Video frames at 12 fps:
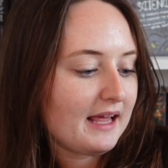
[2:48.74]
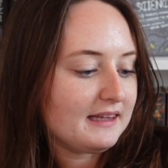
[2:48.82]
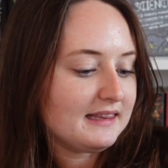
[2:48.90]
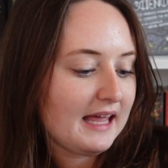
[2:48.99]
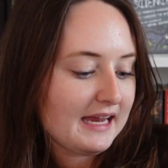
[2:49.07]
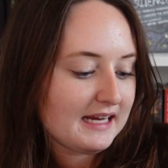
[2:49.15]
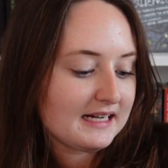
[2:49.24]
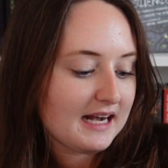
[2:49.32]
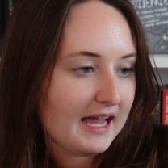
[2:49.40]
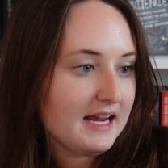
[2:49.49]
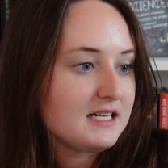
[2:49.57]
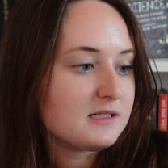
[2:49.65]
Like
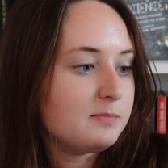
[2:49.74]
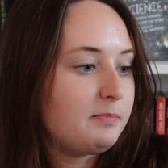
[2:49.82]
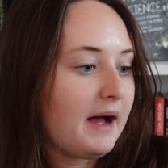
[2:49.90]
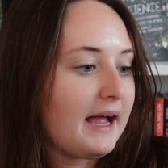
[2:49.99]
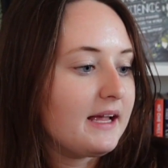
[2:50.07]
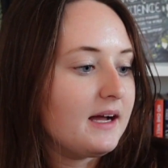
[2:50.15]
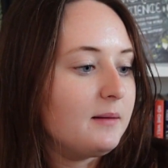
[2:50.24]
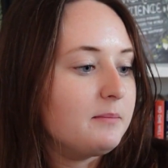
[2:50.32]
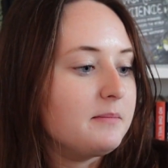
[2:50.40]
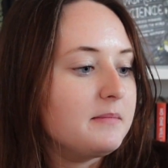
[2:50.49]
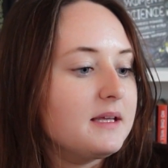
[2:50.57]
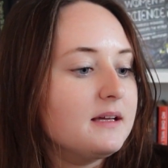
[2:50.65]
Night by
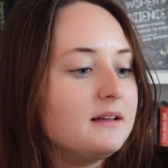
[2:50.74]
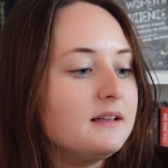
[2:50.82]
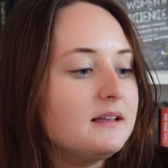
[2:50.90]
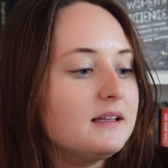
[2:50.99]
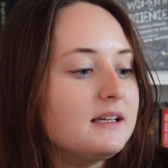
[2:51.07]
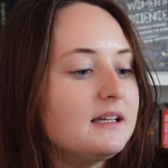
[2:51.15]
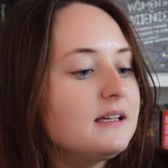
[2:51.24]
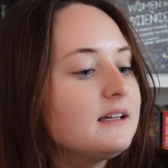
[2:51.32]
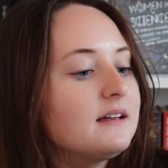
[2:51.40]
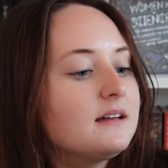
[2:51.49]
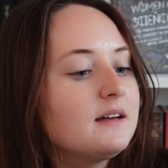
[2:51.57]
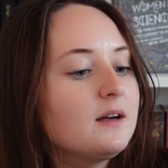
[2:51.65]
Amelie